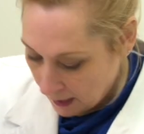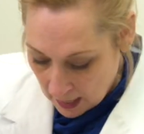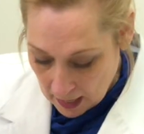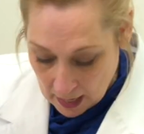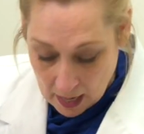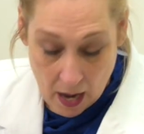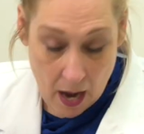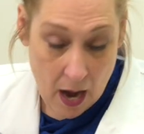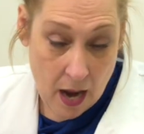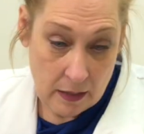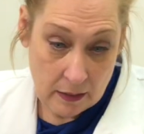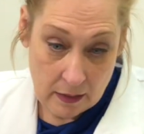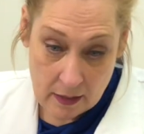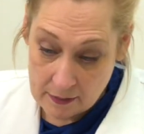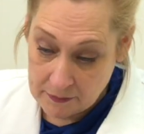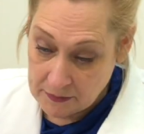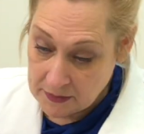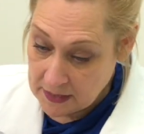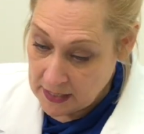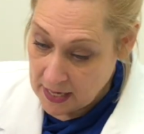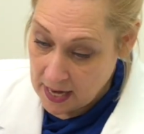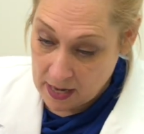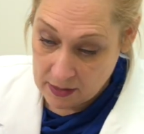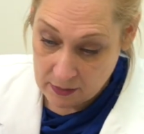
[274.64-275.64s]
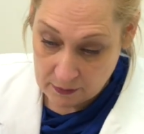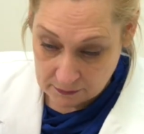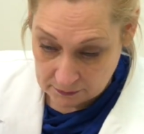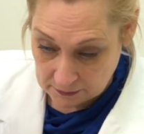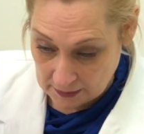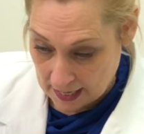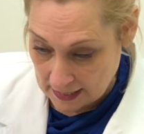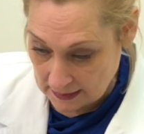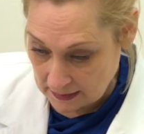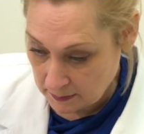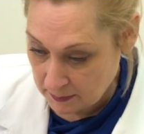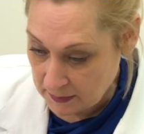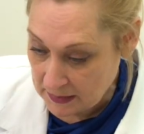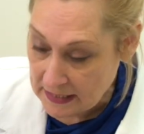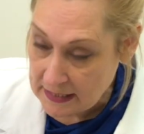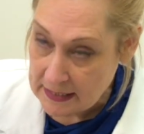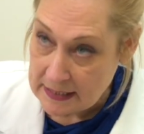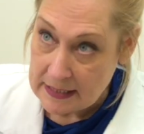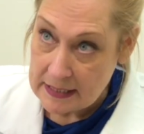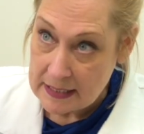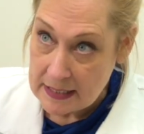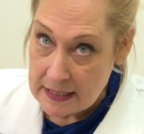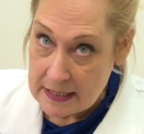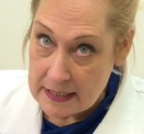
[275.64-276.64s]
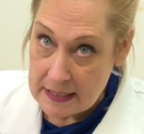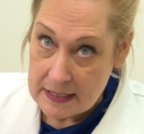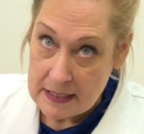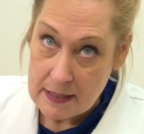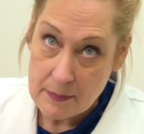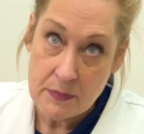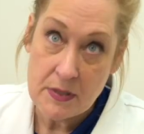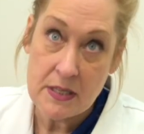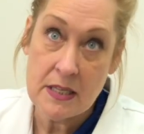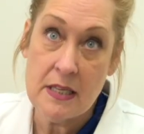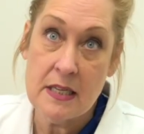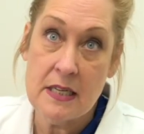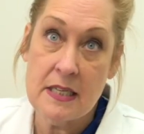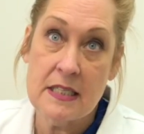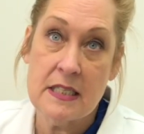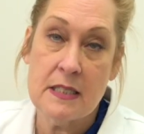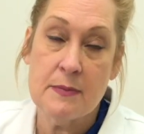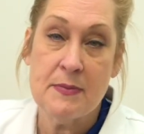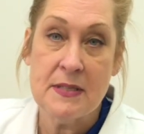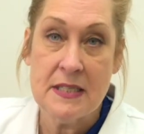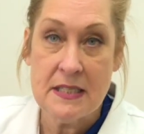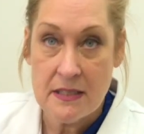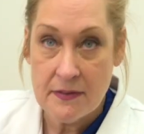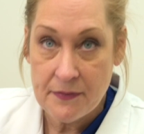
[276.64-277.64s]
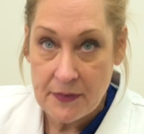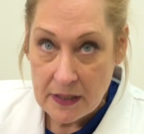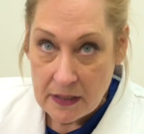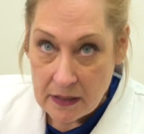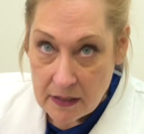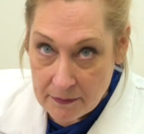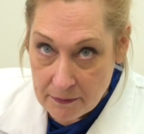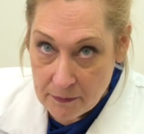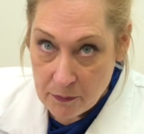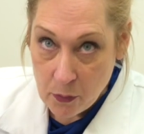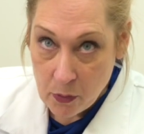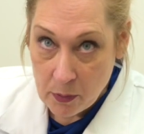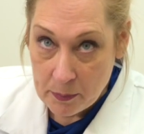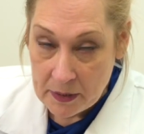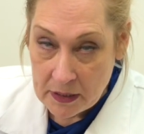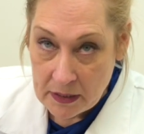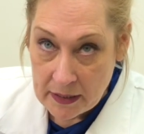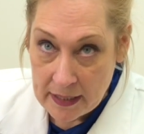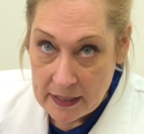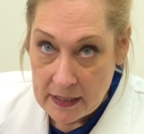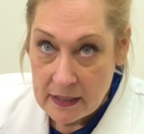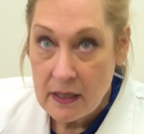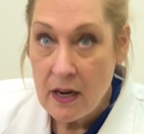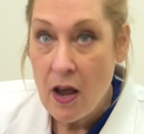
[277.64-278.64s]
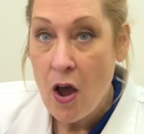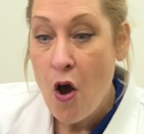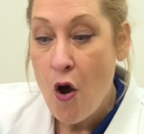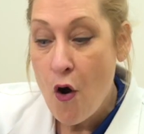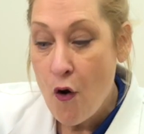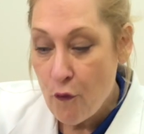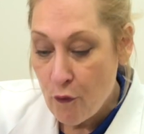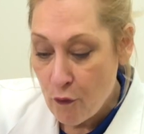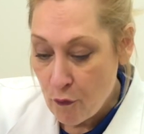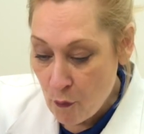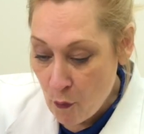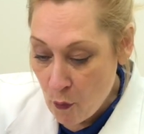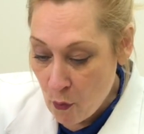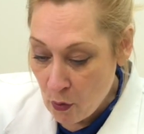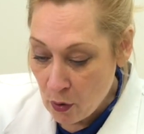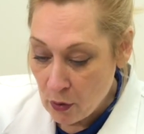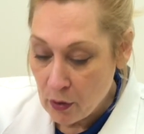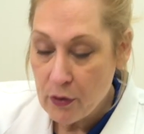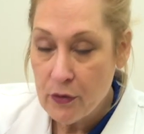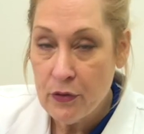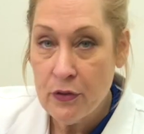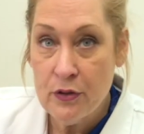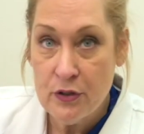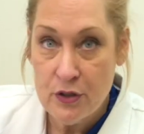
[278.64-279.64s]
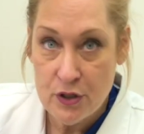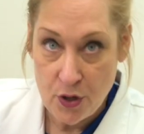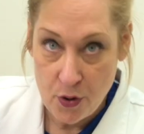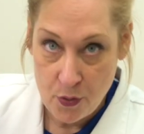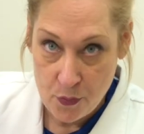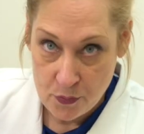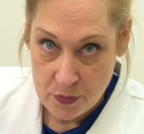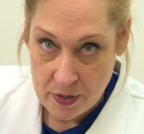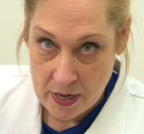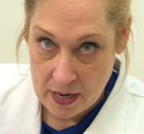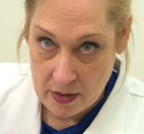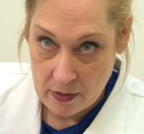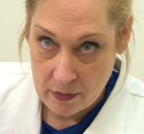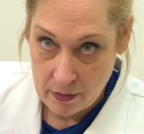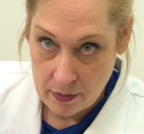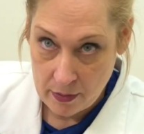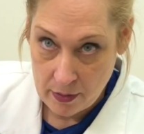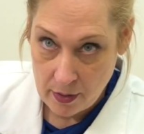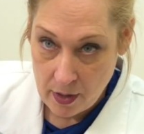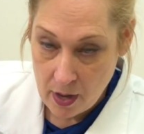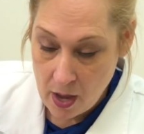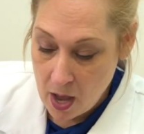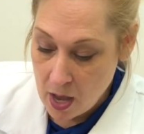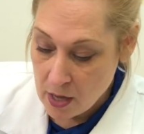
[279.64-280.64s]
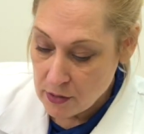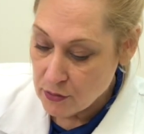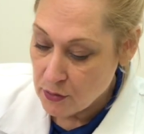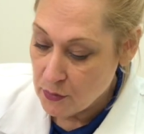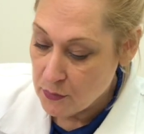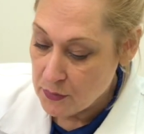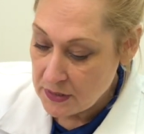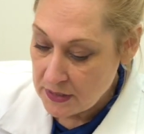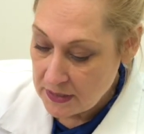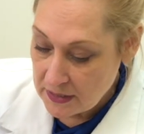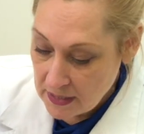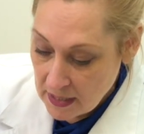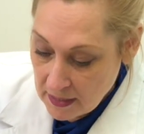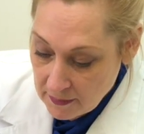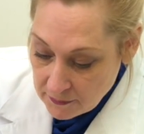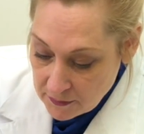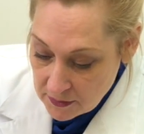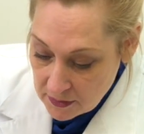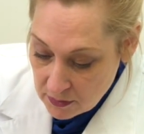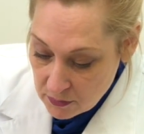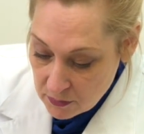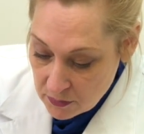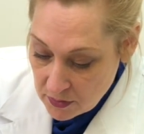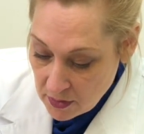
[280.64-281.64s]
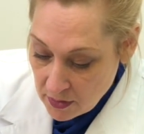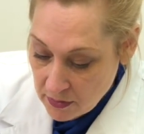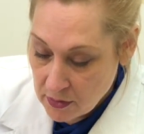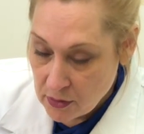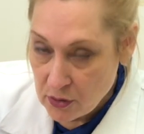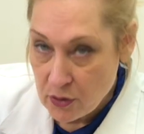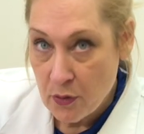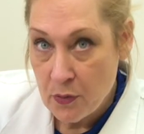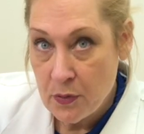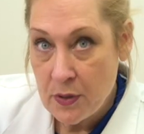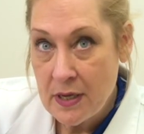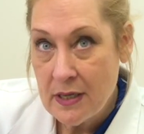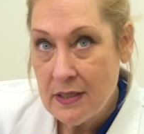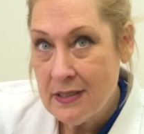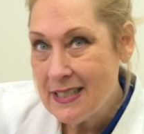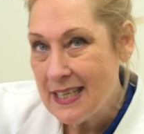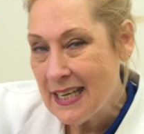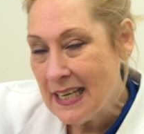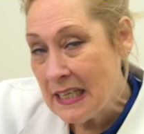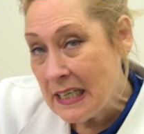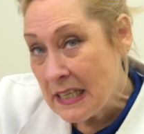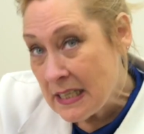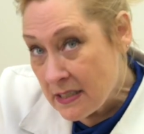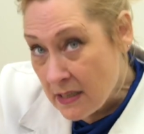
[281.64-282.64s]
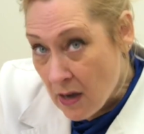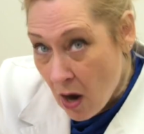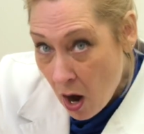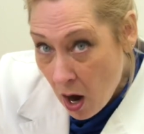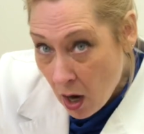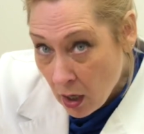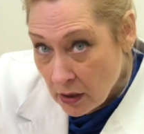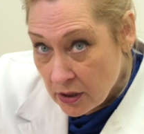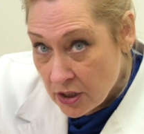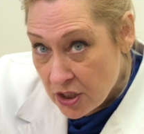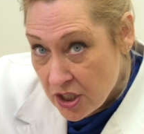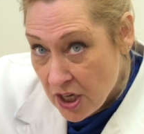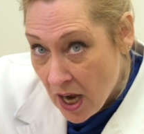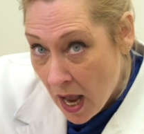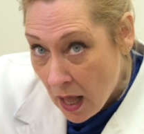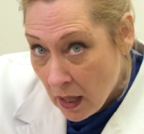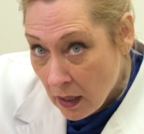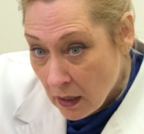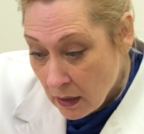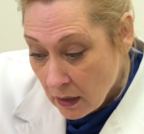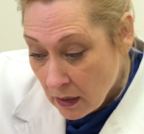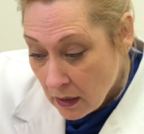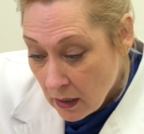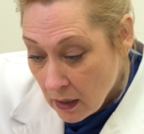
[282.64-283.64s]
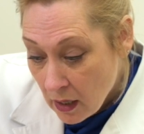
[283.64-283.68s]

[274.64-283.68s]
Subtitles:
And I love the Nanoflex because it is something that is specifically formulated for the toenail. So it's safe to use on the toenails. It is a hard gel,